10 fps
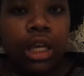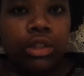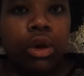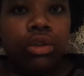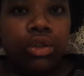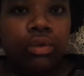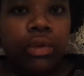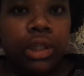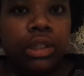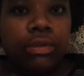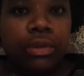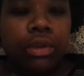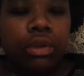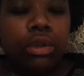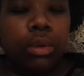is also really
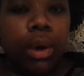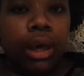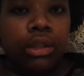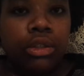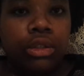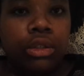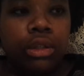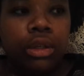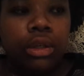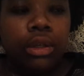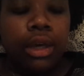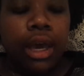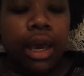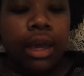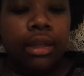difficult to watch.
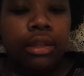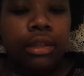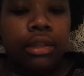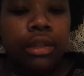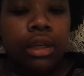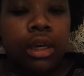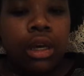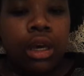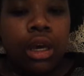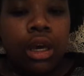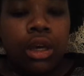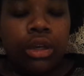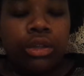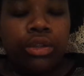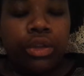And
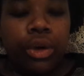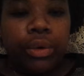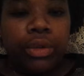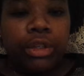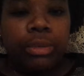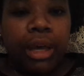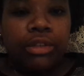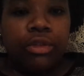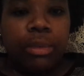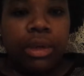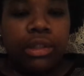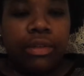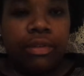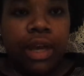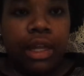so these past few months,
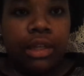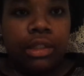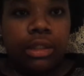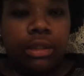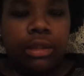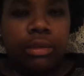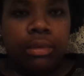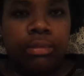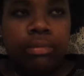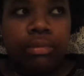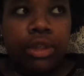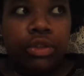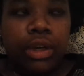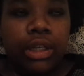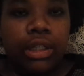I've kind of just been
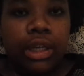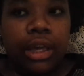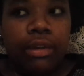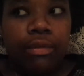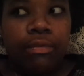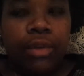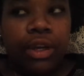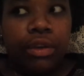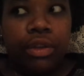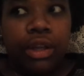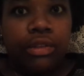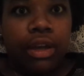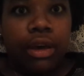trying to like figure things